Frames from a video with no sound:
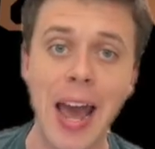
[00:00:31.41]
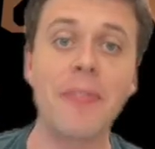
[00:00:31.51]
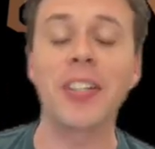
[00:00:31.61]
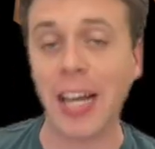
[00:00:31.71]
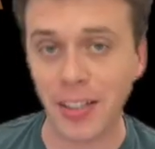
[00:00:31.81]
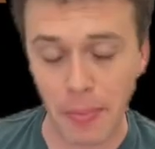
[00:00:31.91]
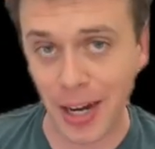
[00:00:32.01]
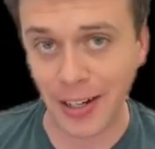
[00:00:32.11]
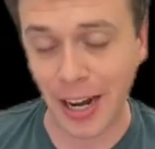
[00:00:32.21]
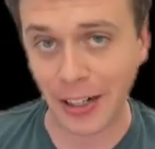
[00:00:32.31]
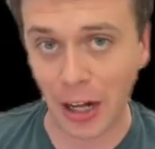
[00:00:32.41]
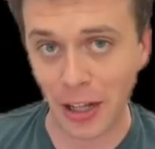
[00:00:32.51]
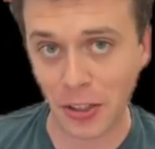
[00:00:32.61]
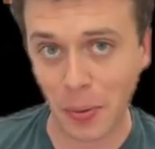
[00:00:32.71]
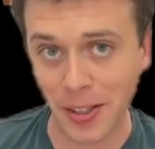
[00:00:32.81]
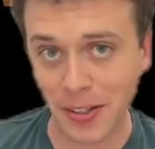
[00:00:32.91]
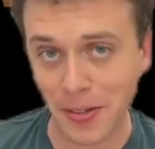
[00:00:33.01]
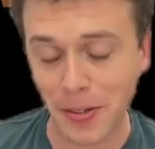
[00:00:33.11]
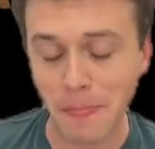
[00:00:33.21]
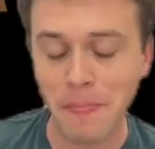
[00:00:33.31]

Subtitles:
and this had some unintended consequences.